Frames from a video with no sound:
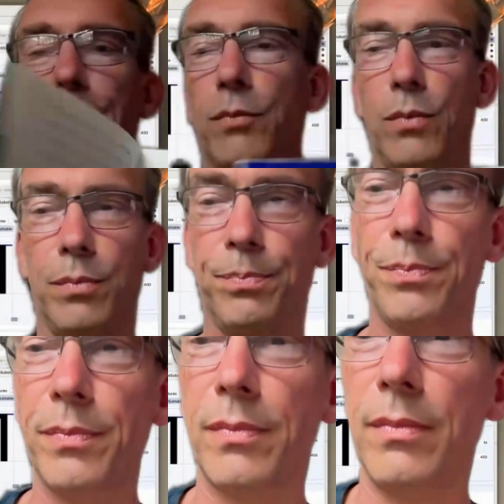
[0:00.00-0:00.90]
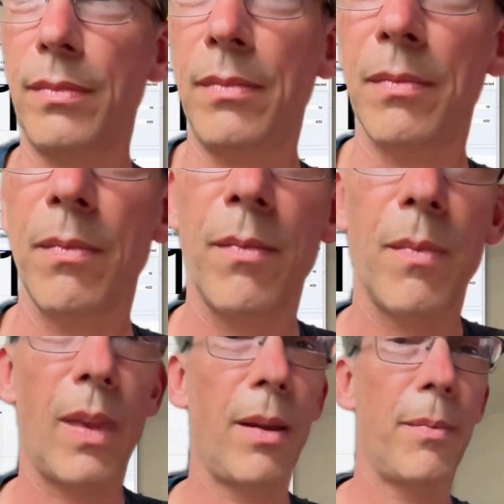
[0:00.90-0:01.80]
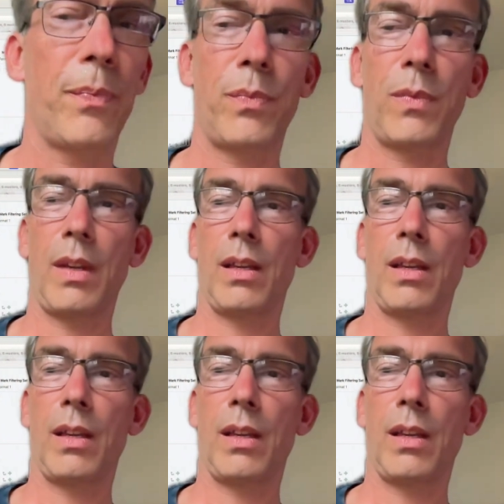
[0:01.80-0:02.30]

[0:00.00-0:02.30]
some pretty incredible stuff.